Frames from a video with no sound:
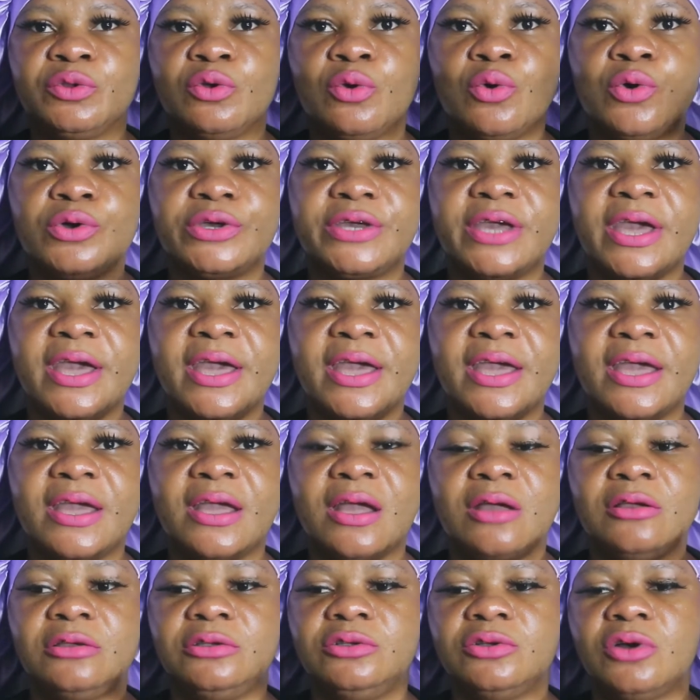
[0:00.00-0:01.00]

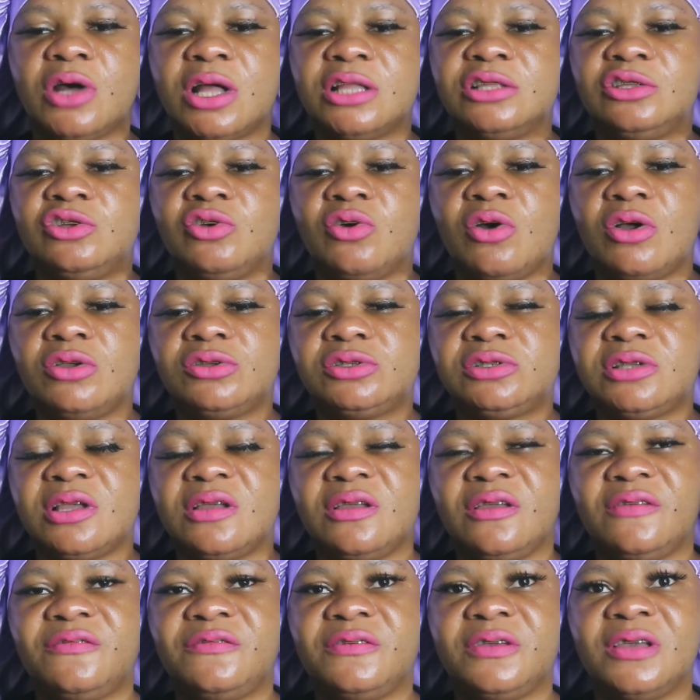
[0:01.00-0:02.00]
Okay, you and also
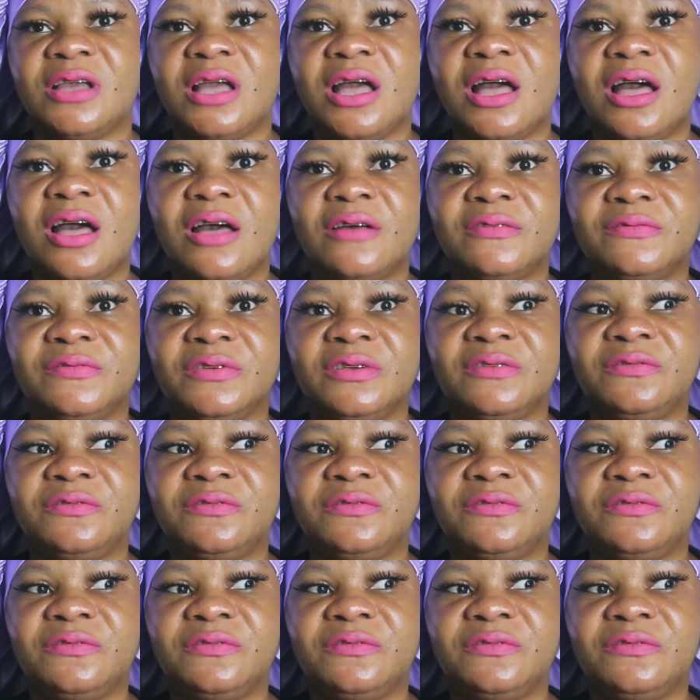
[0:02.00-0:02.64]
if you have,